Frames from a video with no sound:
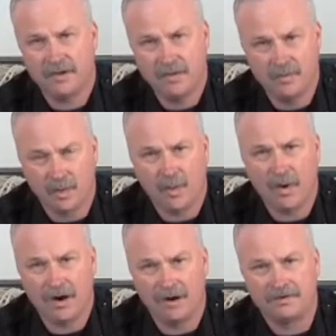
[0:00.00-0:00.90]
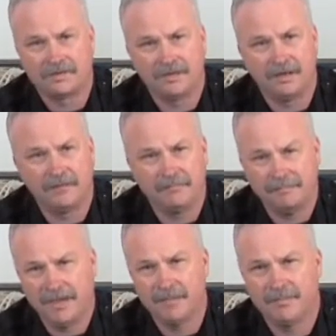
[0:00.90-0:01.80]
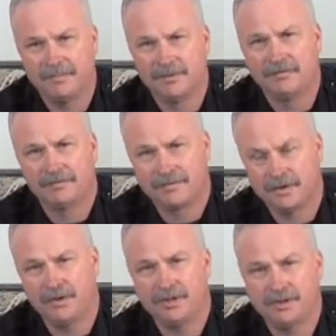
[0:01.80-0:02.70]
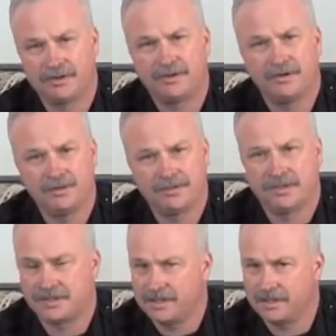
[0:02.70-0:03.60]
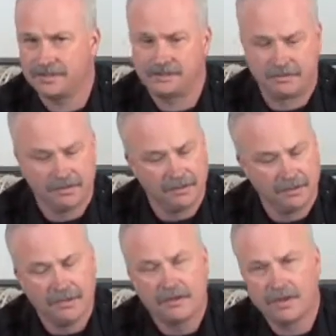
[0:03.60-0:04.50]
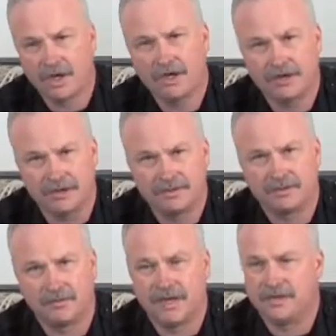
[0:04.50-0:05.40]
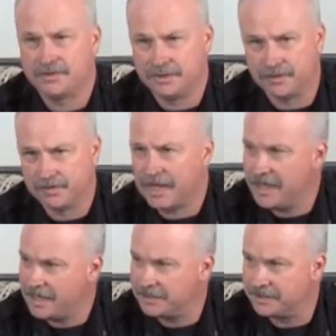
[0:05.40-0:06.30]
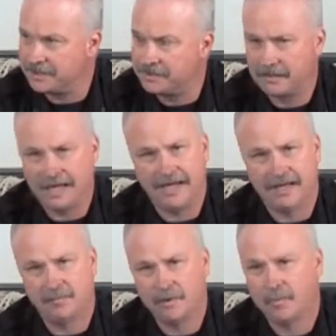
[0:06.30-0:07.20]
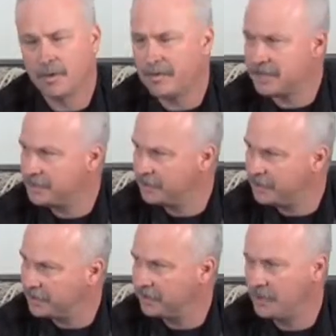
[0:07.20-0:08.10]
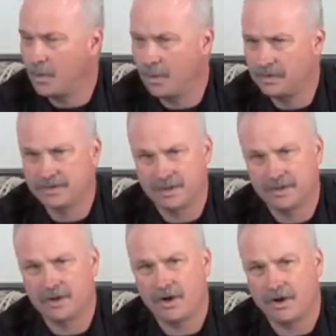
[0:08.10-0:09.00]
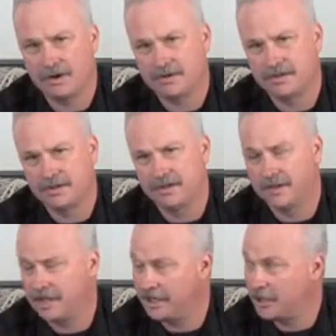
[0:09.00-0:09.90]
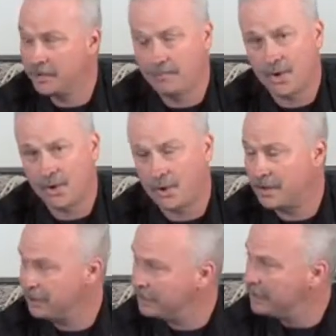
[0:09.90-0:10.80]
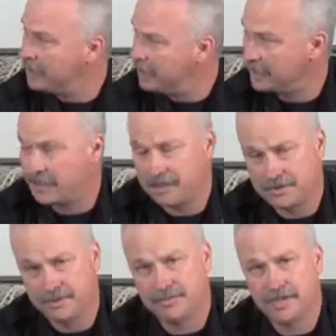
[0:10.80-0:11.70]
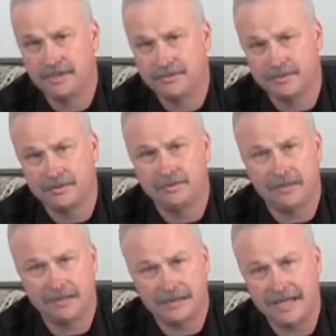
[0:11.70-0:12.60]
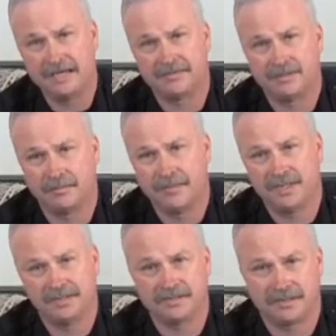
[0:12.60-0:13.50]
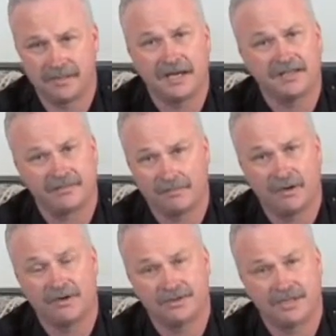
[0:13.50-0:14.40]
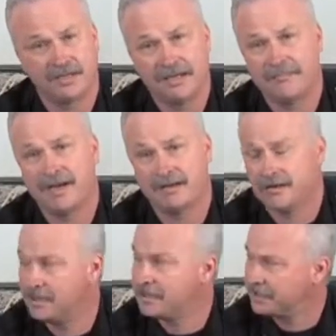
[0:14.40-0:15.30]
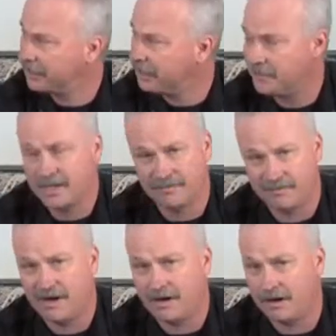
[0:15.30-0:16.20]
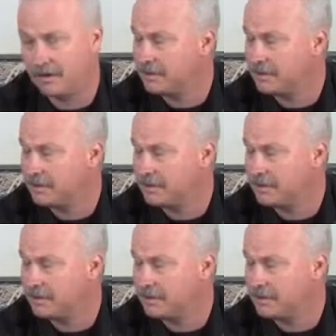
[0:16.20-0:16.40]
code requires a minimum of 30 to 36 inch clearance around your exit, and we want to make sure that the door is unlocked and unbarred in case you need to exit the business in case of emergency, and it may not necessarily be a fire